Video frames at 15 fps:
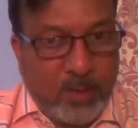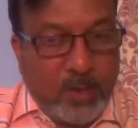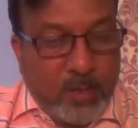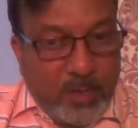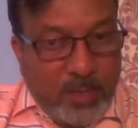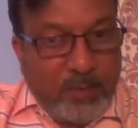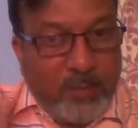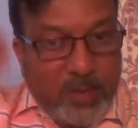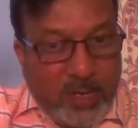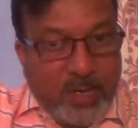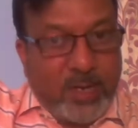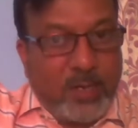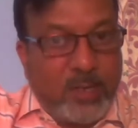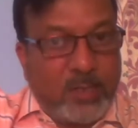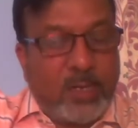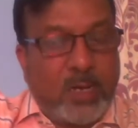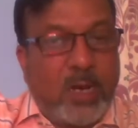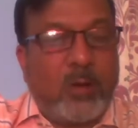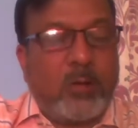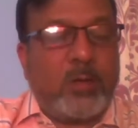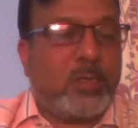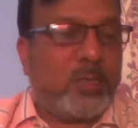Then we take it at the
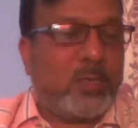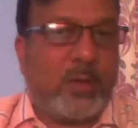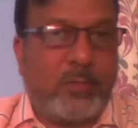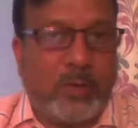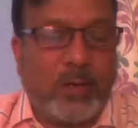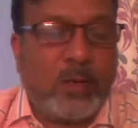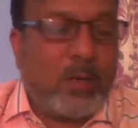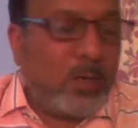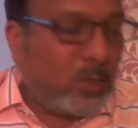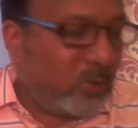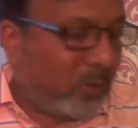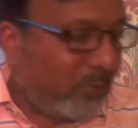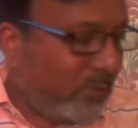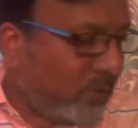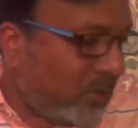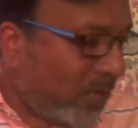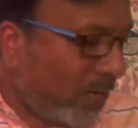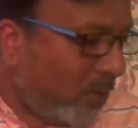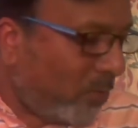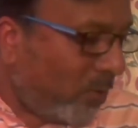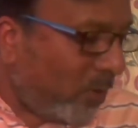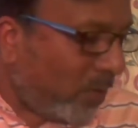governance level. So if we
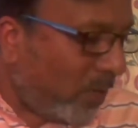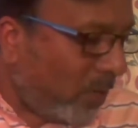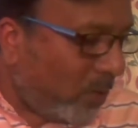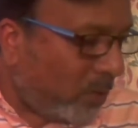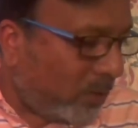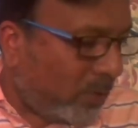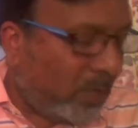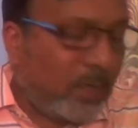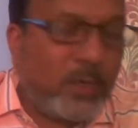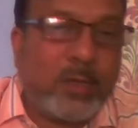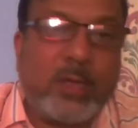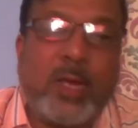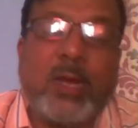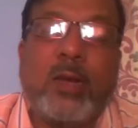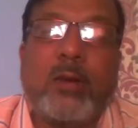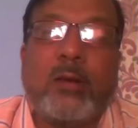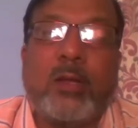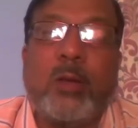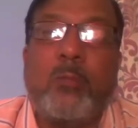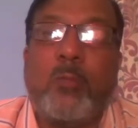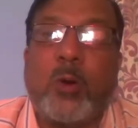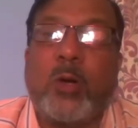start working on that, then
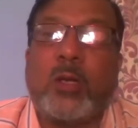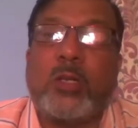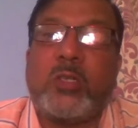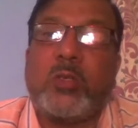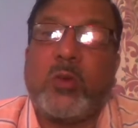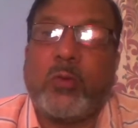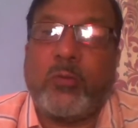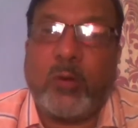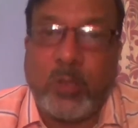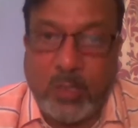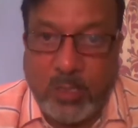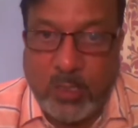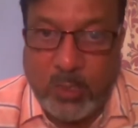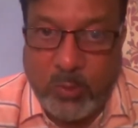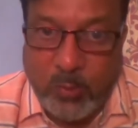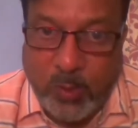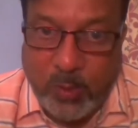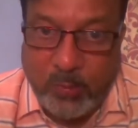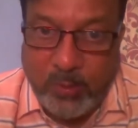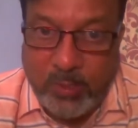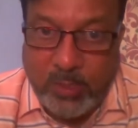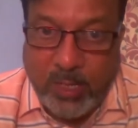importance of water is
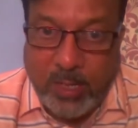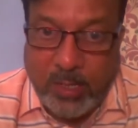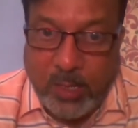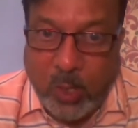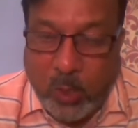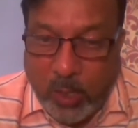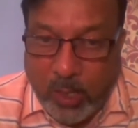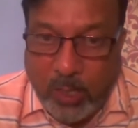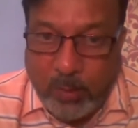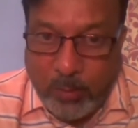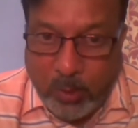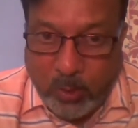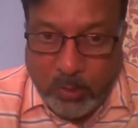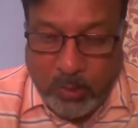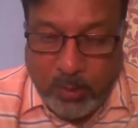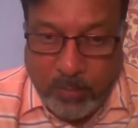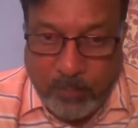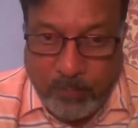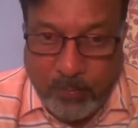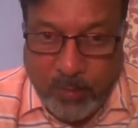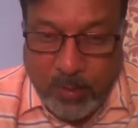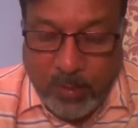what we start talking about.
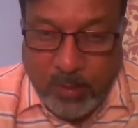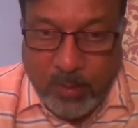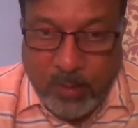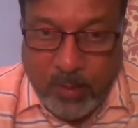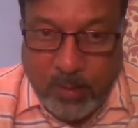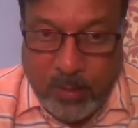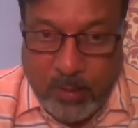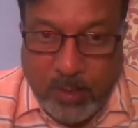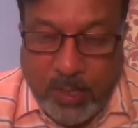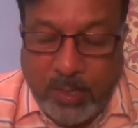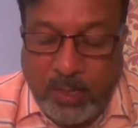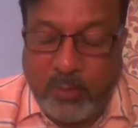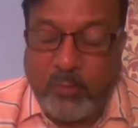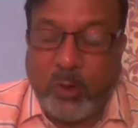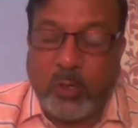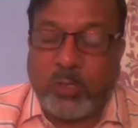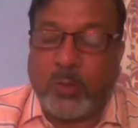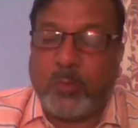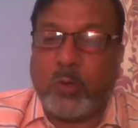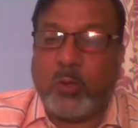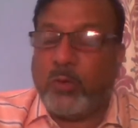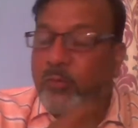Right? If you are
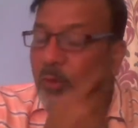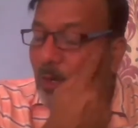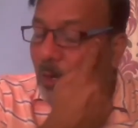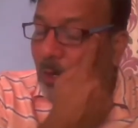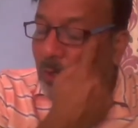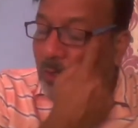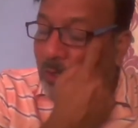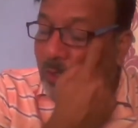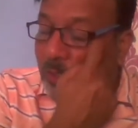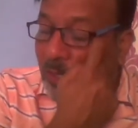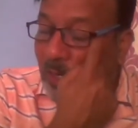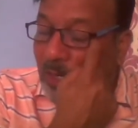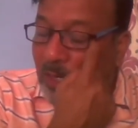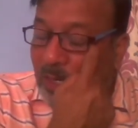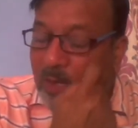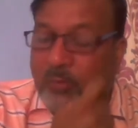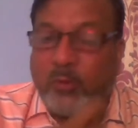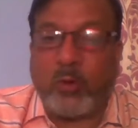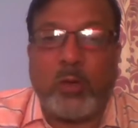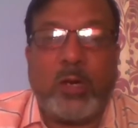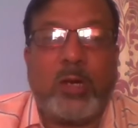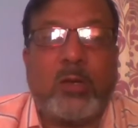going to drink, if
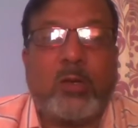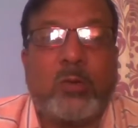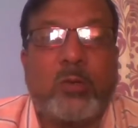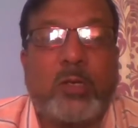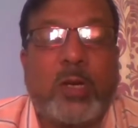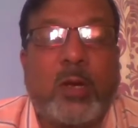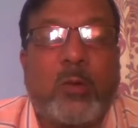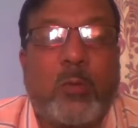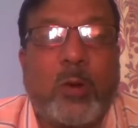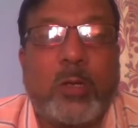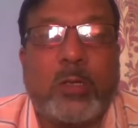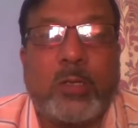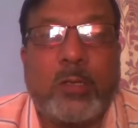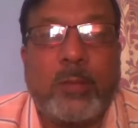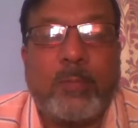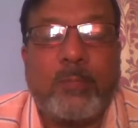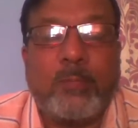you need to drink water,